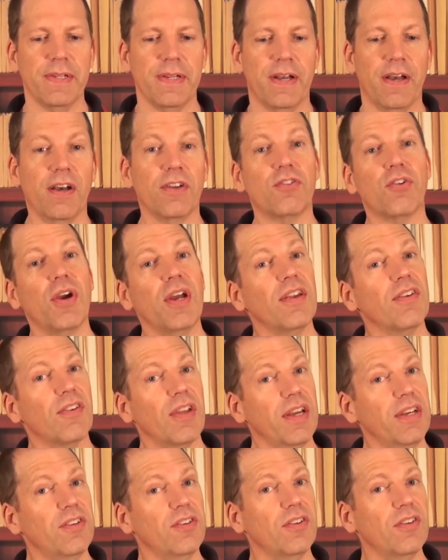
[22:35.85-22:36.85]
uh,
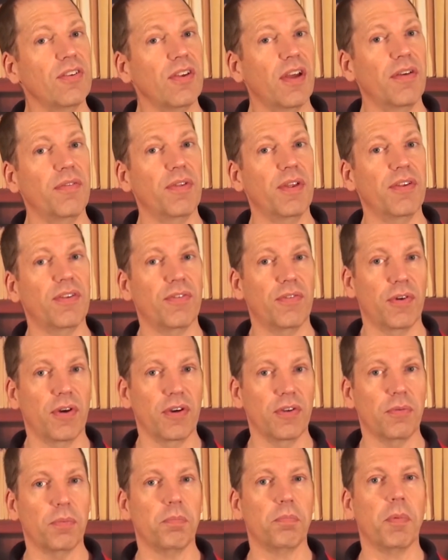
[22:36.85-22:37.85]
translations of this
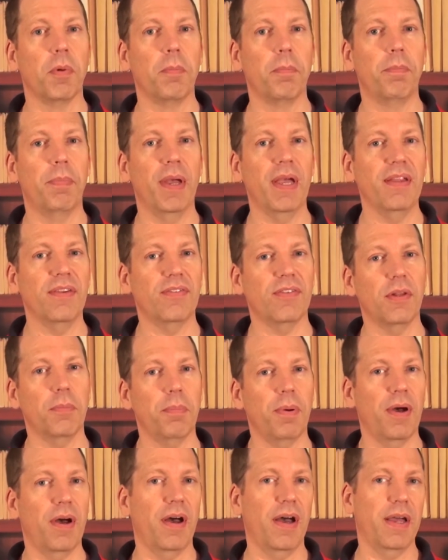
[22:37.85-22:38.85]
verse, but based
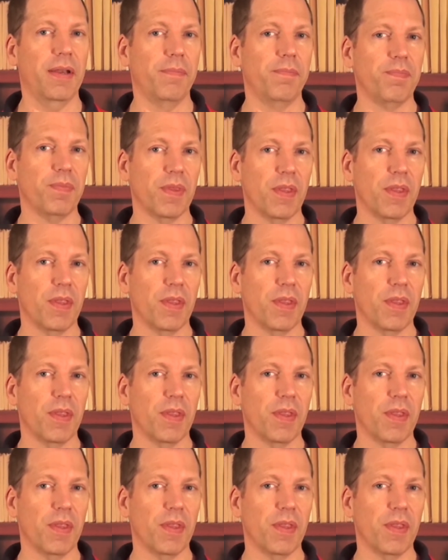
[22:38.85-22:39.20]
upon